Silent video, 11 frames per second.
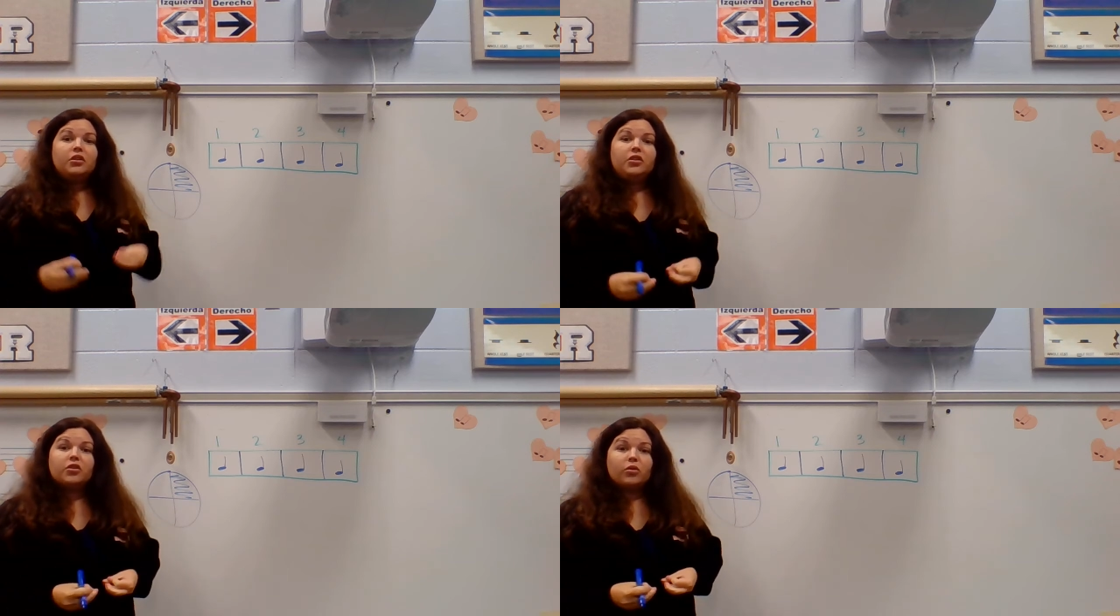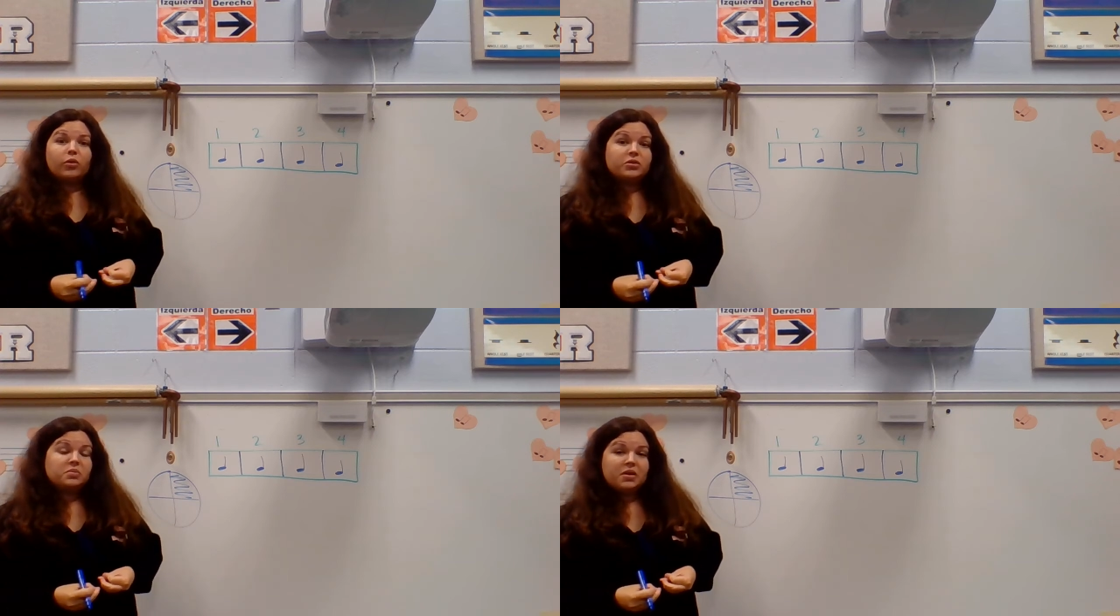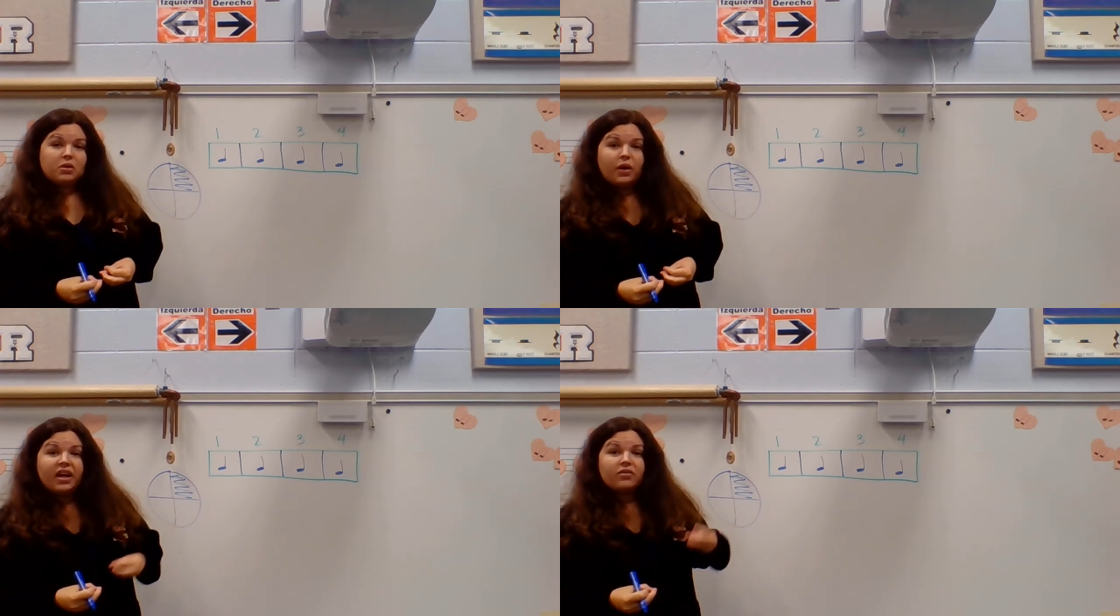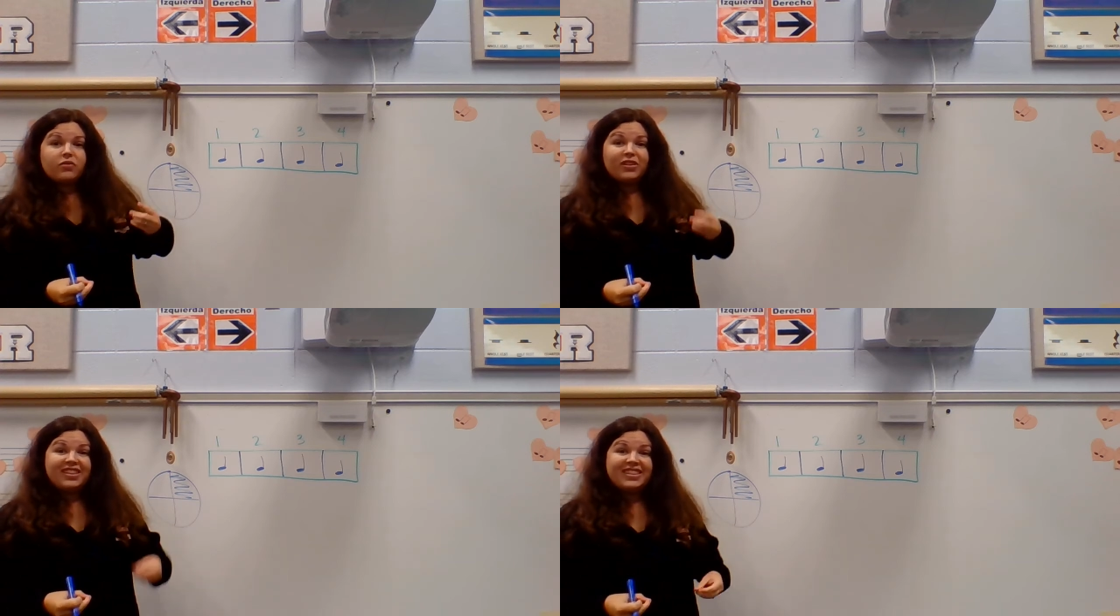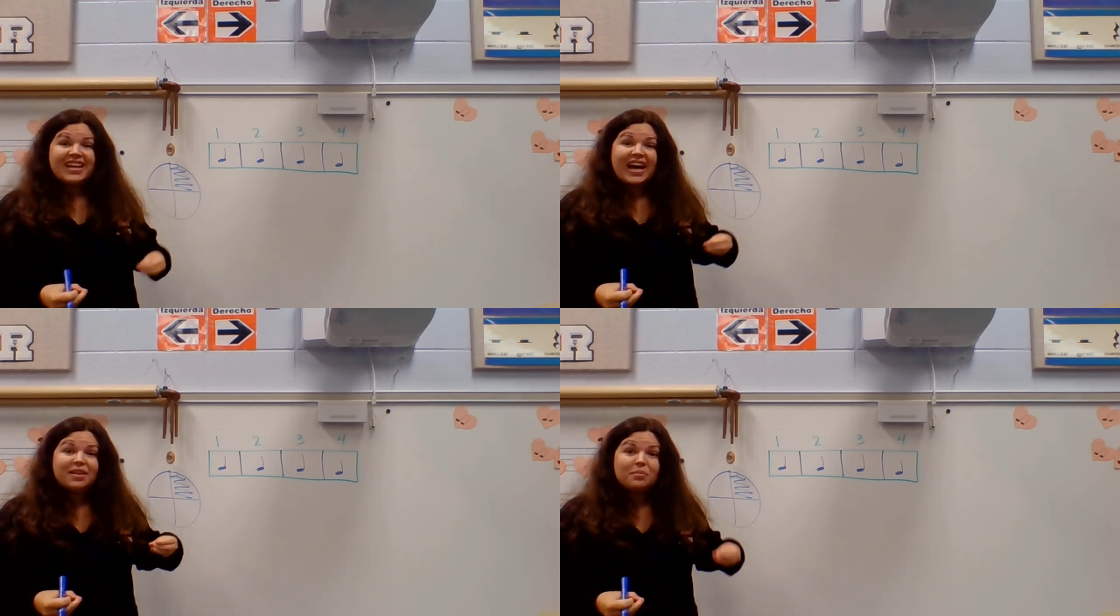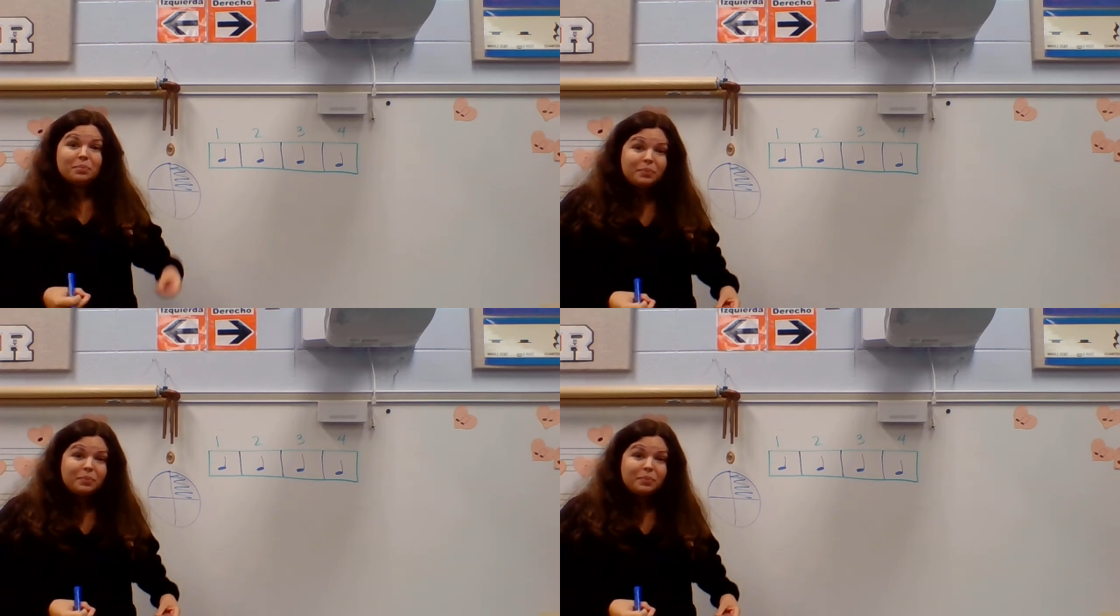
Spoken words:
you're going to be quiet for that